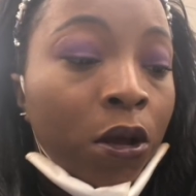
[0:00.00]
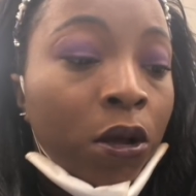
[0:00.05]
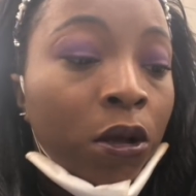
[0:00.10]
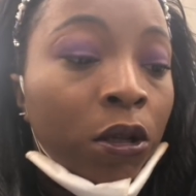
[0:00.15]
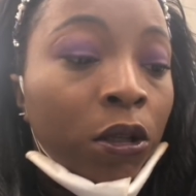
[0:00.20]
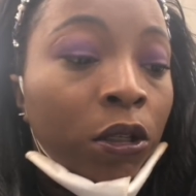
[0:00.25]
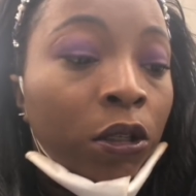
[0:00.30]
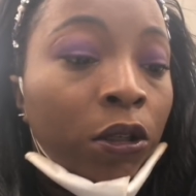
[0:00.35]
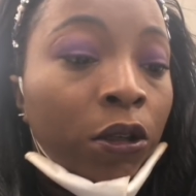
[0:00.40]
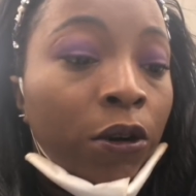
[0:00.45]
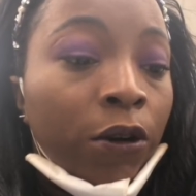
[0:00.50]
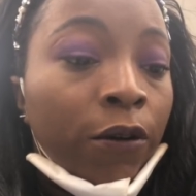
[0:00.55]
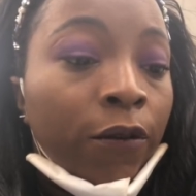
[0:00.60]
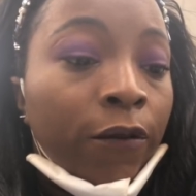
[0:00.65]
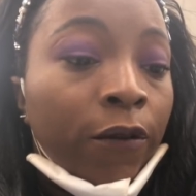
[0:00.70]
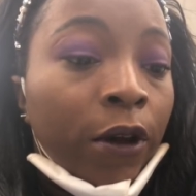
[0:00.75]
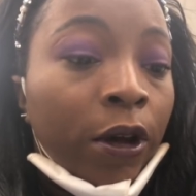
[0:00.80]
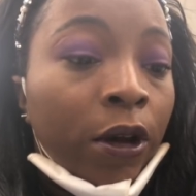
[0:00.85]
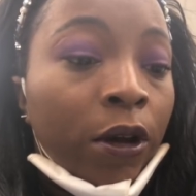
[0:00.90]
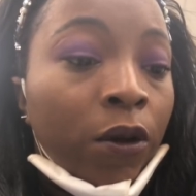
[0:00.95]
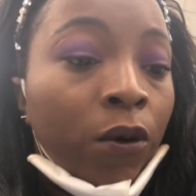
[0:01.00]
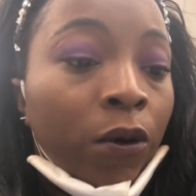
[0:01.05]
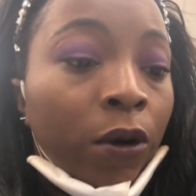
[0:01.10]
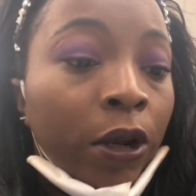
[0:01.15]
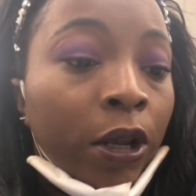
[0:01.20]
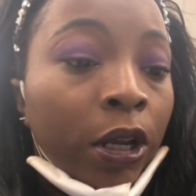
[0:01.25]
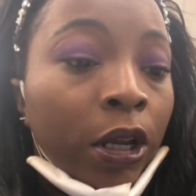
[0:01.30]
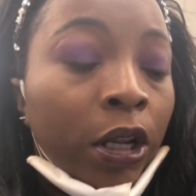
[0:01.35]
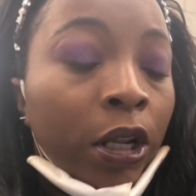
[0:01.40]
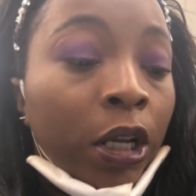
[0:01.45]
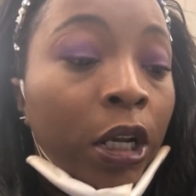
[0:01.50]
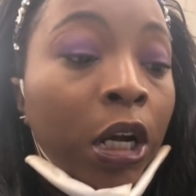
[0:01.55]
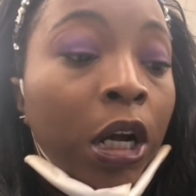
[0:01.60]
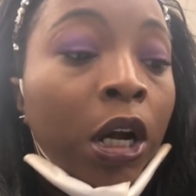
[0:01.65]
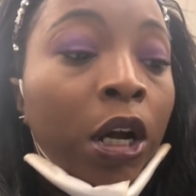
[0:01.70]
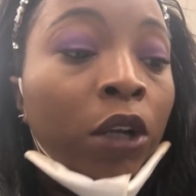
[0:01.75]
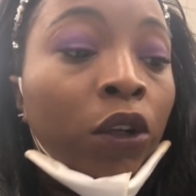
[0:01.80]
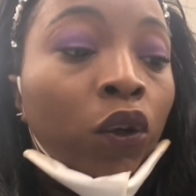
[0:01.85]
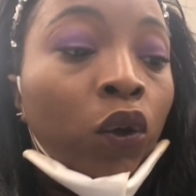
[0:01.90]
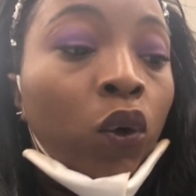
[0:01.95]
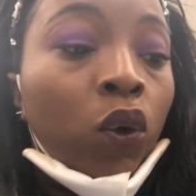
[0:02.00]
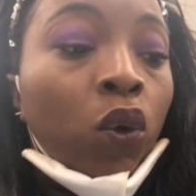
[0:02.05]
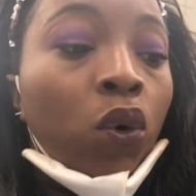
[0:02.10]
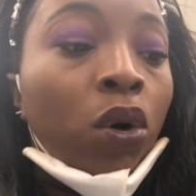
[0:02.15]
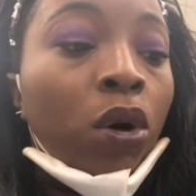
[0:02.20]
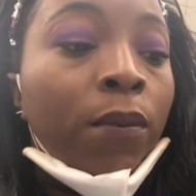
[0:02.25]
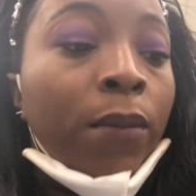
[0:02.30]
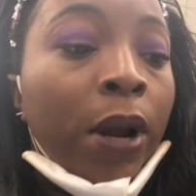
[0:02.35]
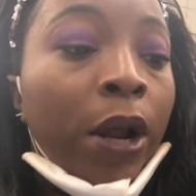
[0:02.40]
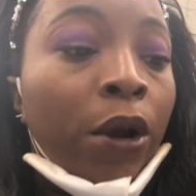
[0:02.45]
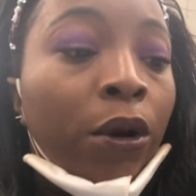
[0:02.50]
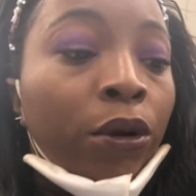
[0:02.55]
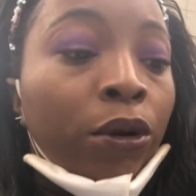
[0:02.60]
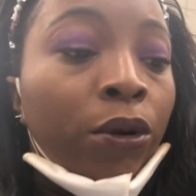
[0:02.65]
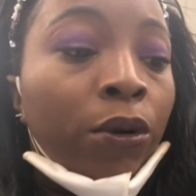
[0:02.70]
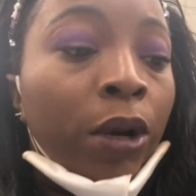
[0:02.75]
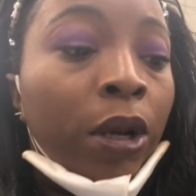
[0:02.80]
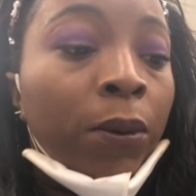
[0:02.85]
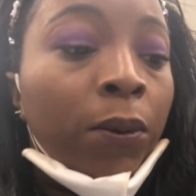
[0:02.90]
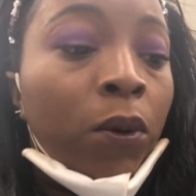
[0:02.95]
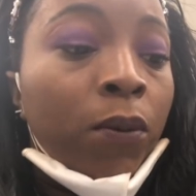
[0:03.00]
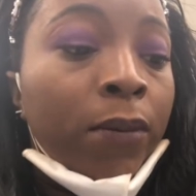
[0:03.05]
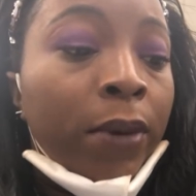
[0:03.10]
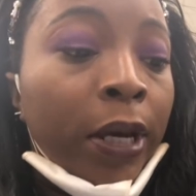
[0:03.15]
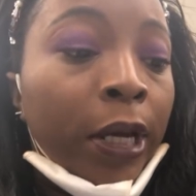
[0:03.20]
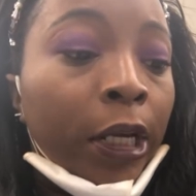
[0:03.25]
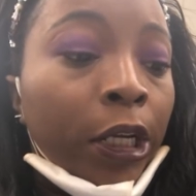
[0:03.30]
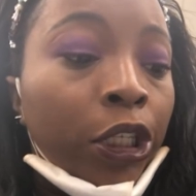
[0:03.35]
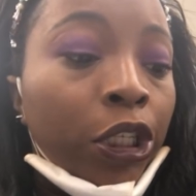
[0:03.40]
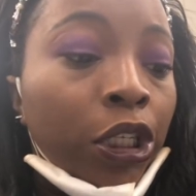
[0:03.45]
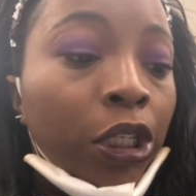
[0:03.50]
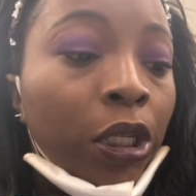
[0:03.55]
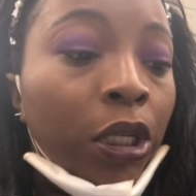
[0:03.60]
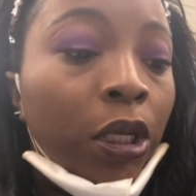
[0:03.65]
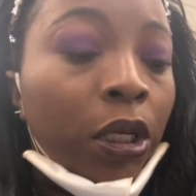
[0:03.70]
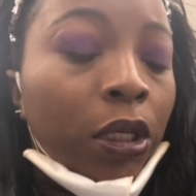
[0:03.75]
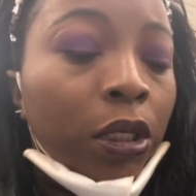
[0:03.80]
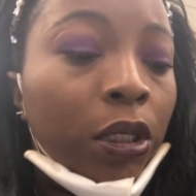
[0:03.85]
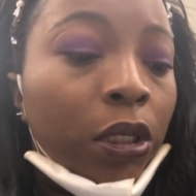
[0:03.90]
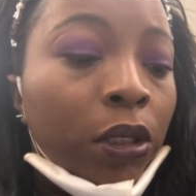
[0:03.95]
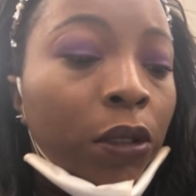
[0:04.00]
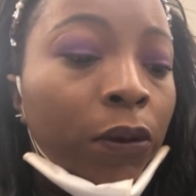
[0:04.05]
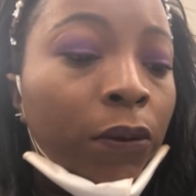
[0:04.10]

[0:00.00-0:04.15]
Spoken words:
certified organic cotton core biodegradable back sheet.